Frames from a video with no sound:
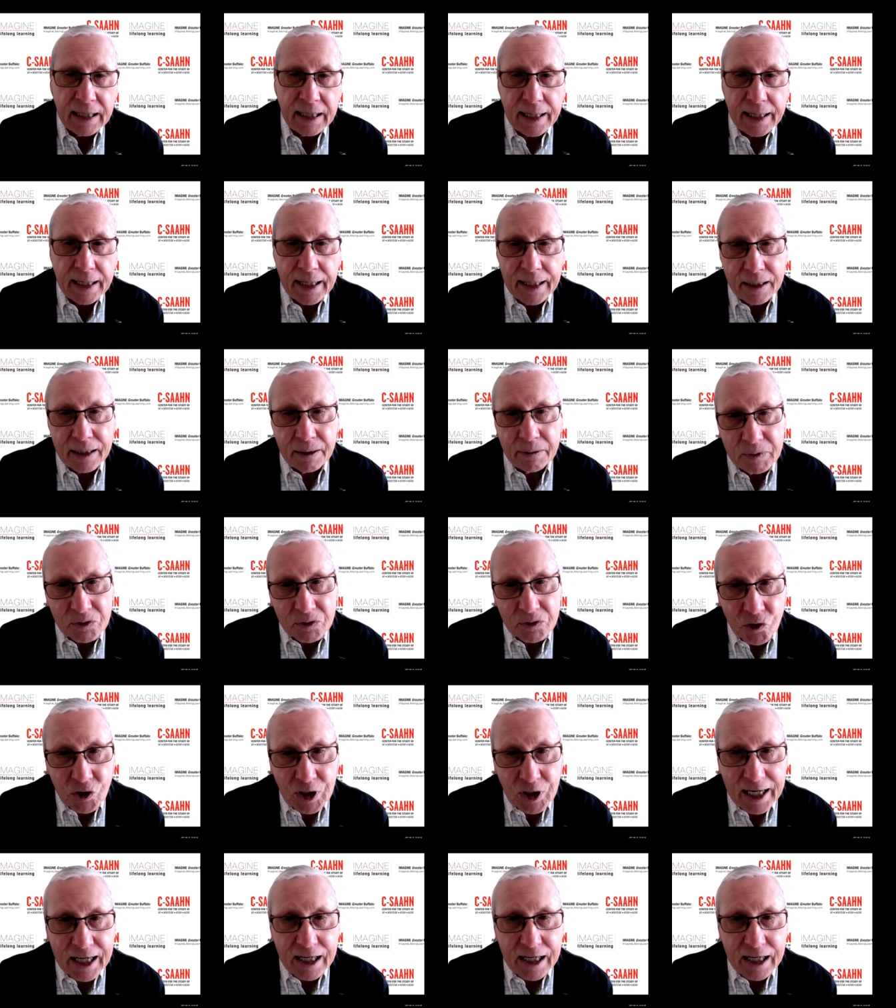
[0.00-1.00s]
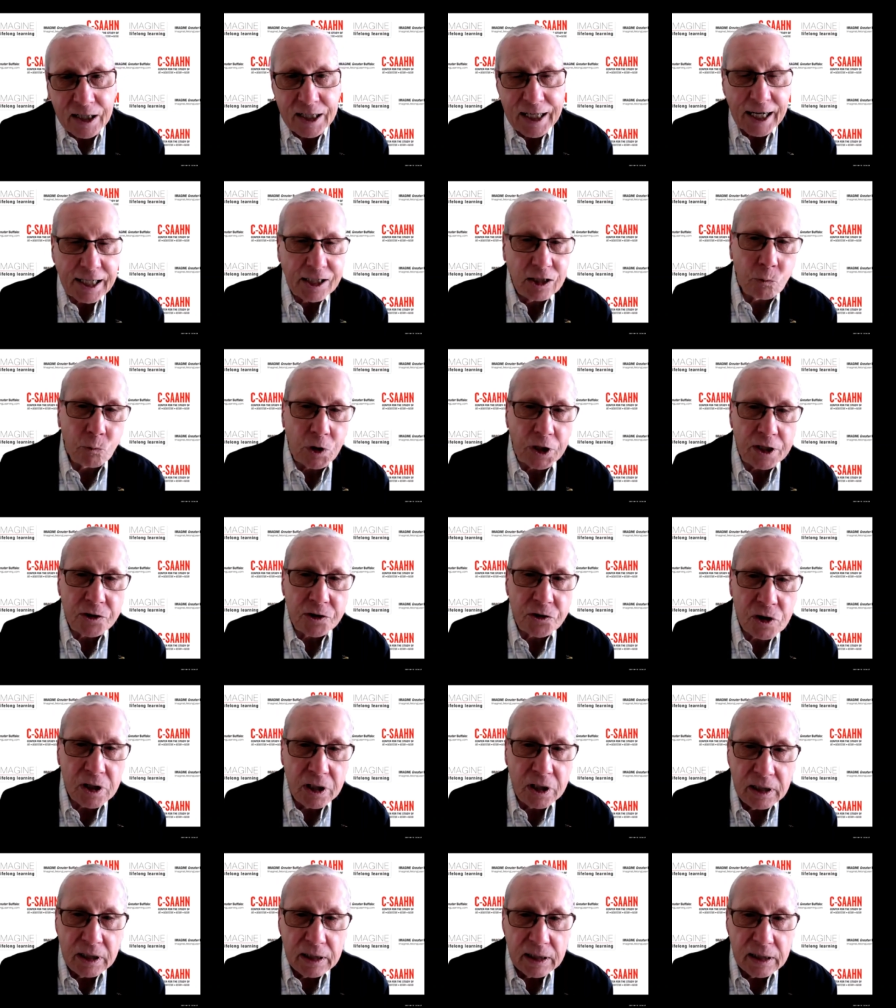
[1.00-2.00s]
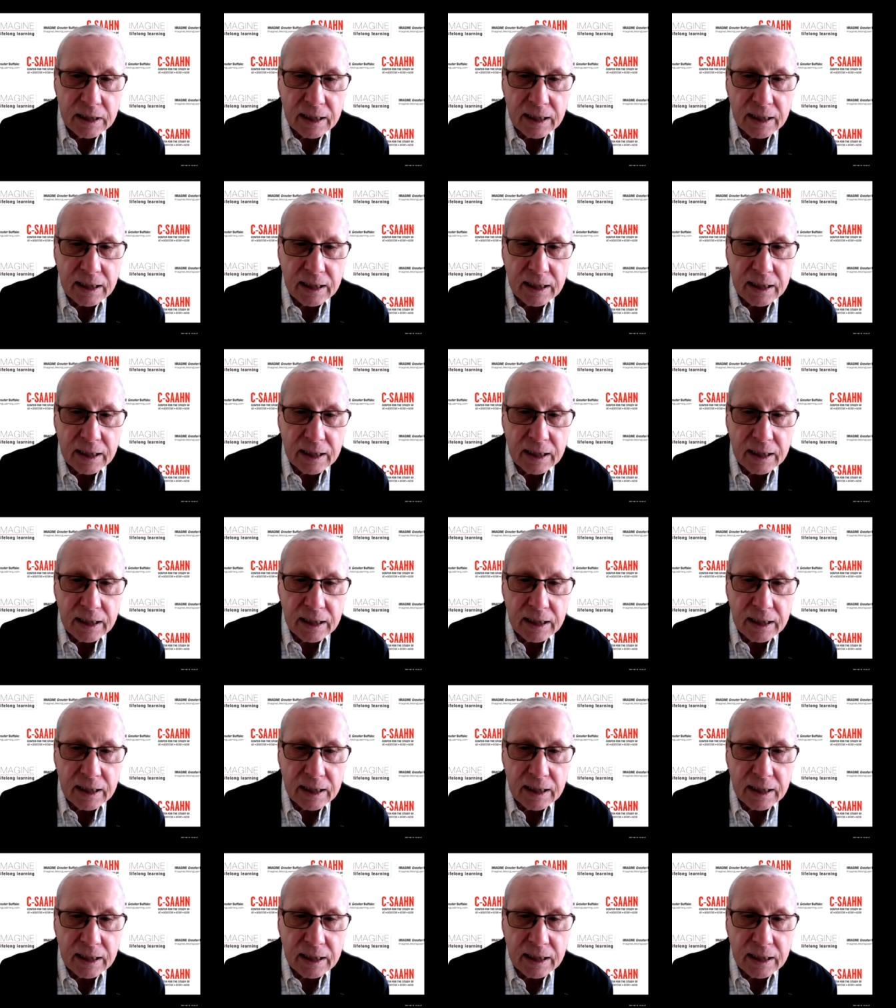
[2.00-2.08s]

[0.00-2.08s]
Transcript: and stay connected with us